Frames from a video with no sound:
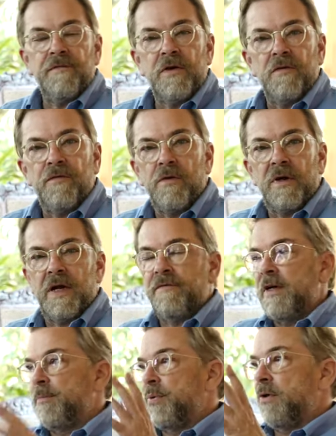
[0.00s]
if you're
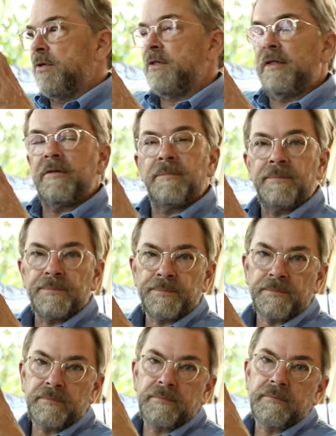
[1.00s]
photographing a person
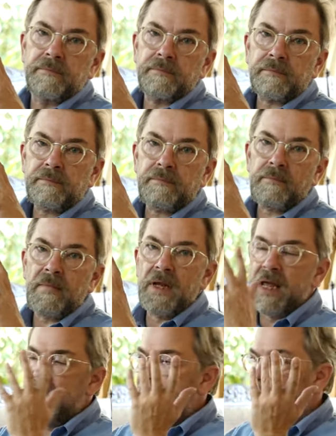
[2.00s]

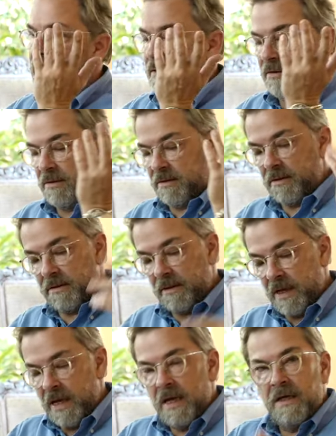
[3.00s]
and
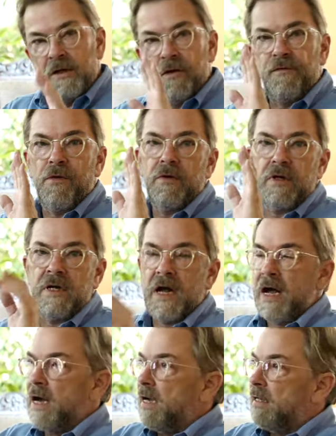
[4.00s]
you're focusing on
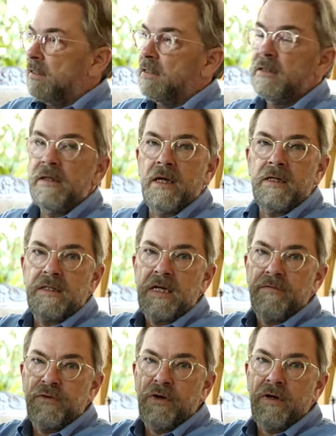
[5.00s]
the eyes, instead
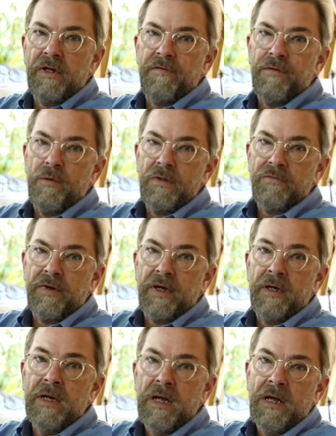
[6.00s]
of turning the focus
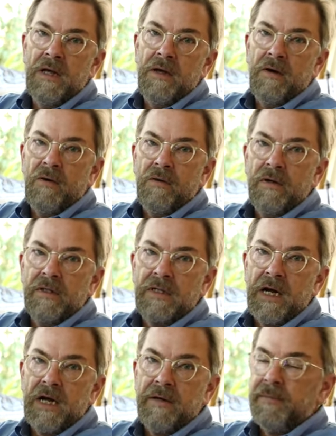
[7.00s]
ring all the
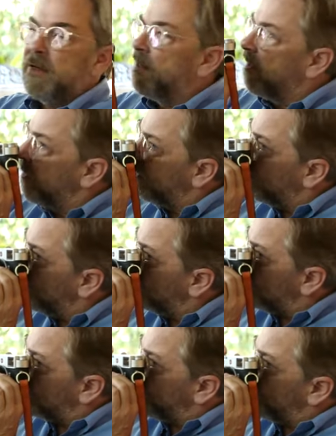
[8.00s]
time, you
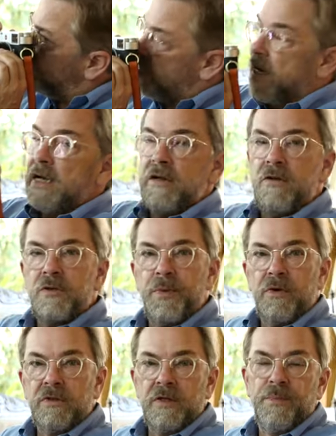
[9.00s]
just move slightly, also
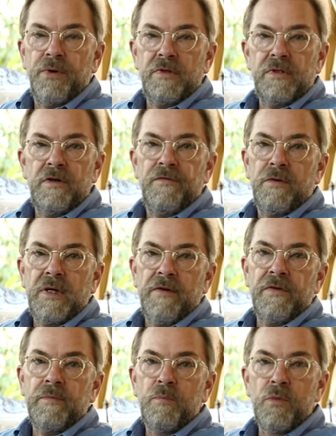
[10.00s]
because the person you're
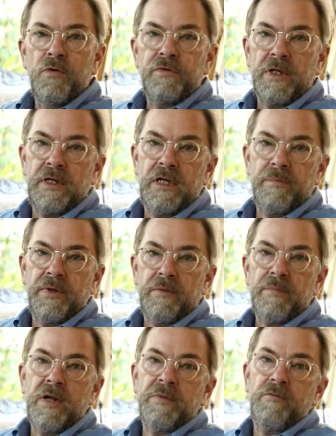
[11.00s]
photographing moves a little
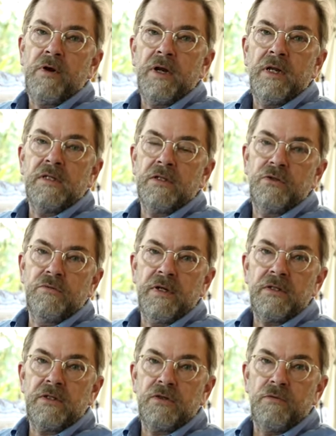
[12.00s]
bit, maybe 1 inch or 2
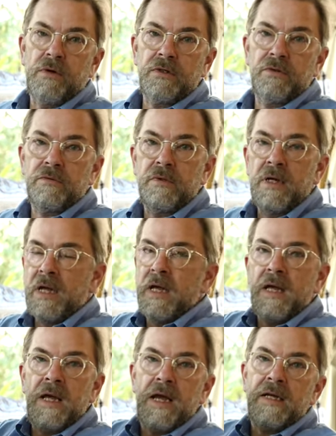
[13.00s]
inches towards you,
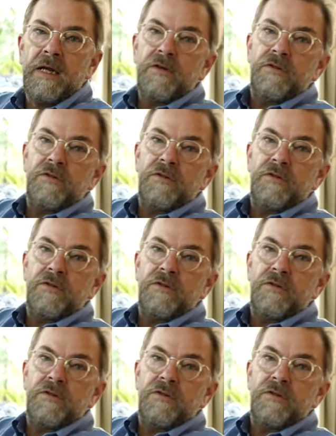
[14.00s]
and then